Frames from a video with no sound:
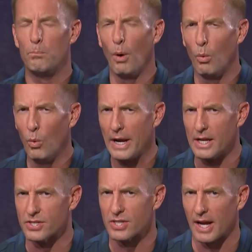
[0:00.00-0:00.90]
but
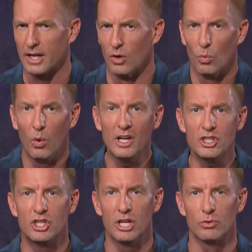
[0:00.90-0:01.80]
wait a second.
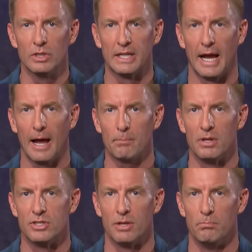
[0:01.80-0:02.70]
What generally
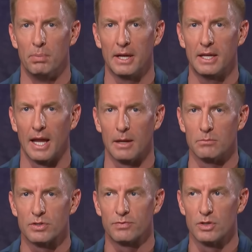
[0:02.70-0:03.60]
happens in big
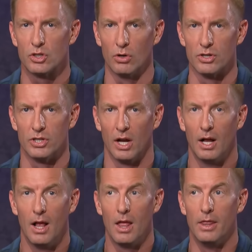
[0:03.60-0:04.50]
games for
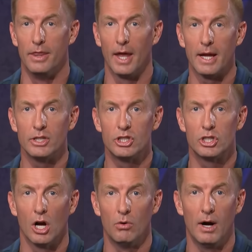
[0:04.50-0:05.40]
Georgia? They
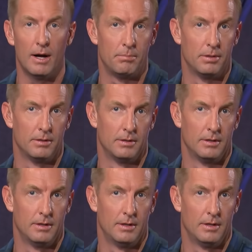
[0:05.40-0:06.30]
show up.
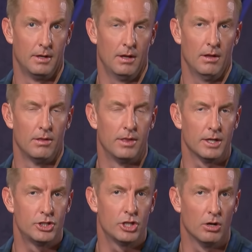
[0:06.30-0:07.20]

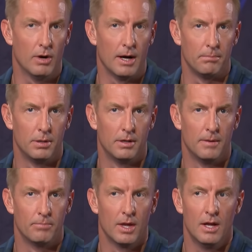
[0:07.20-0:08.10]
They show up.
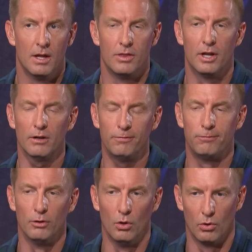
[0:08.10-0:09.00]
Their
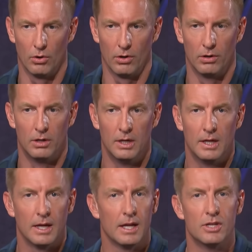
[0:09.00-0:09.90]
floor
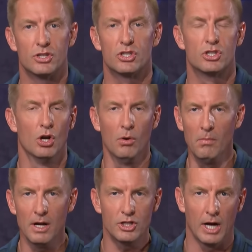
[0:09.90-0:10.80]
is so
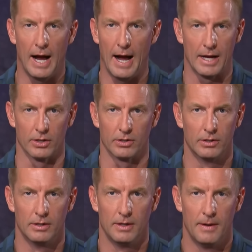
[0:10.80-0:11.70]
much higher
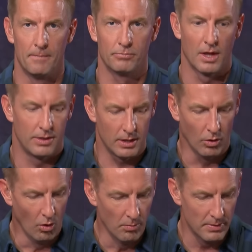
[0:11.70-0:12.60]
than
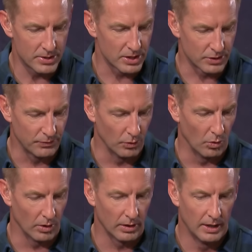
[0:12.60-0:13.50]
Ole Miss's
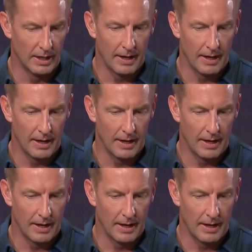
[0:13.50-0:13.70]
floor